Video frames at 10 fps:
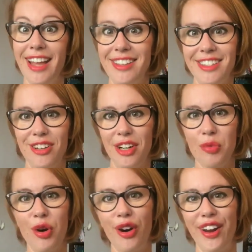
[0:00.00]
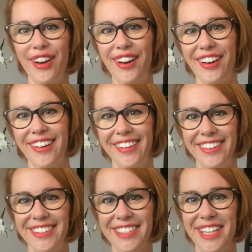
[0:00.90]
dancer and warrior
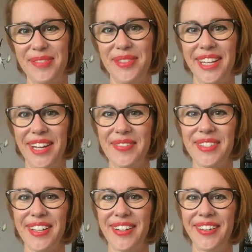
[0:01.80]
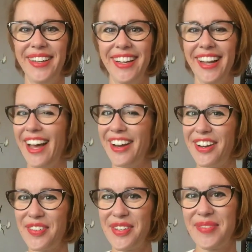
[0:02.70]
at the same time. So I
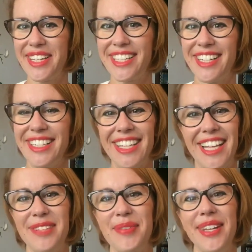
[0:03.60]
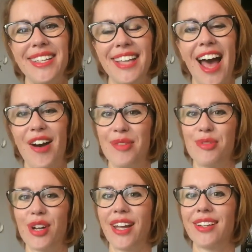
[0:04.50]
don't know if it makes any sense, but that's how
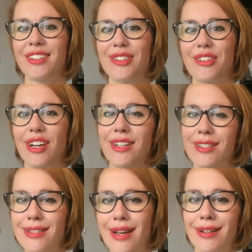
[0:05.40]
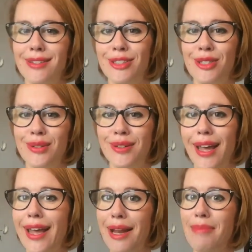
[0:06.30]
I'm trying to reconcile the two,
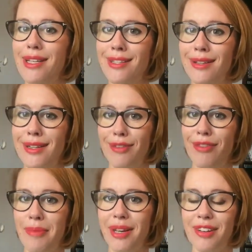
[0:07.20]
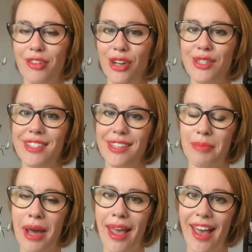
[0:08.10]
again, masculine and feminine voices
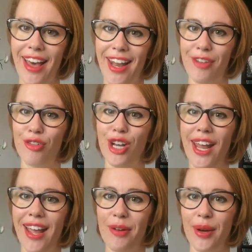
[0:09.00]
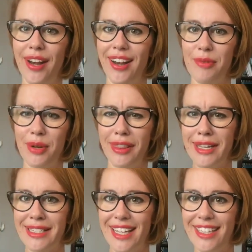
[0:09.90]
in my head every day when
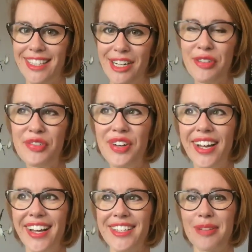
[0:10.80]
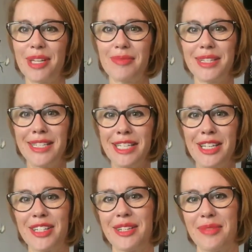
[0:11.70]
things get tough. Sometimes it's
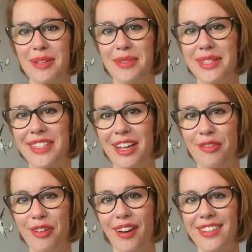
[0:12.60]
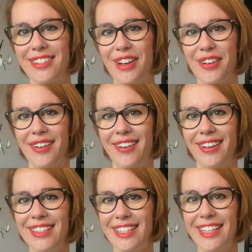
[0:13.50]
easier, sometimes it's tougher, and so
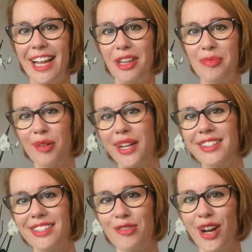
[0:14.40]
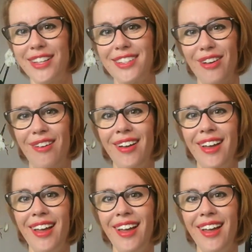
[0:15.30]
it's a daily practice, right? So